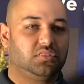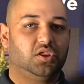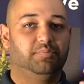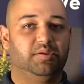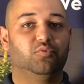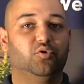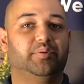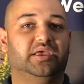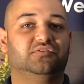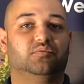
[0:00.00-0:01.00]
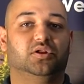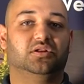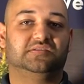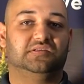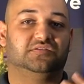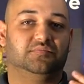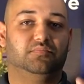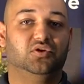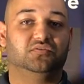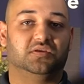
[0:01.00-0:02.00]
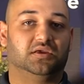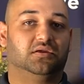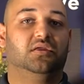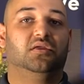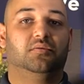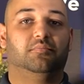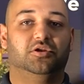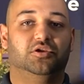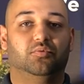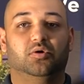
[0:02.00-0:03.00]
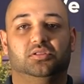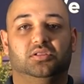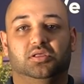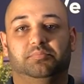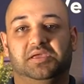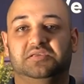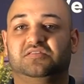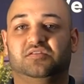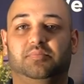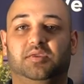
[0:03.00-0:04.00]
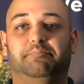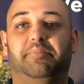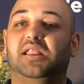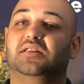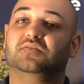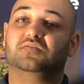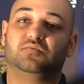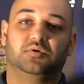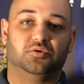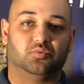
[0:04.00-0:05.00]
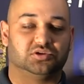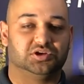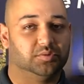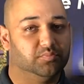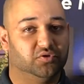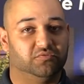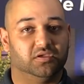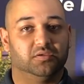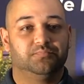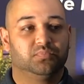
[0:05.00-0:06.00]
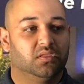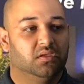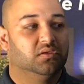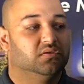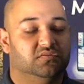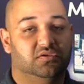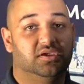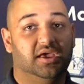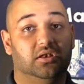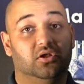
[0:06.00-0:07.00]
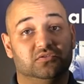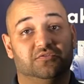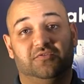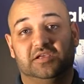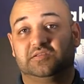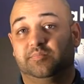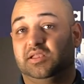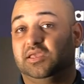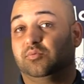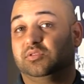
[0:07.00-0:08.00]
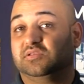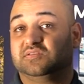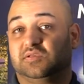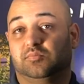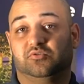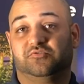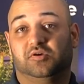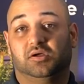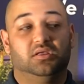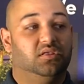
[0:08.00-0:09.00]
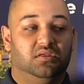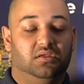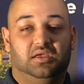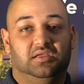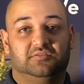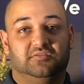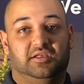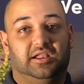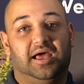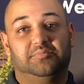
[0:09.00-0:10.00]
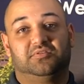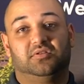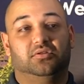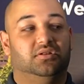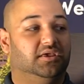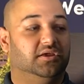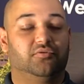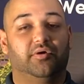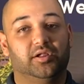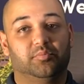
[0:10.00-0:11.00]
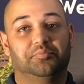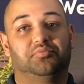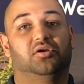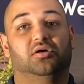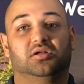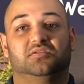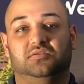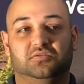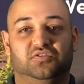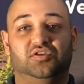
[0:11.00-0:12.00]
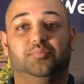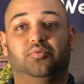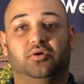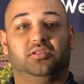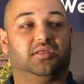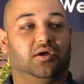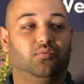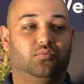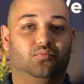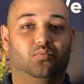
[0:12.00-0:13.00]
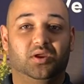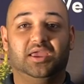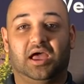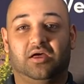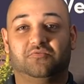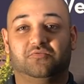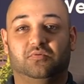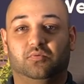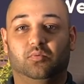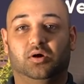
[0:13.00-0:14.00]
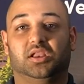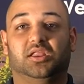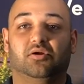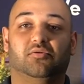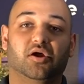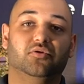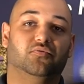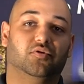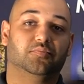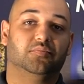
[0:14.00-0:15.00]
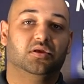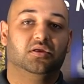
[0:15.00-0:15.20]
a bit more bass when you're listening to music, but you want the bass to be balanced when you're watching a movie. So you get lots of flexibility with this subwoofer. It's an absolutely incredible product, to the point that we have one in our own room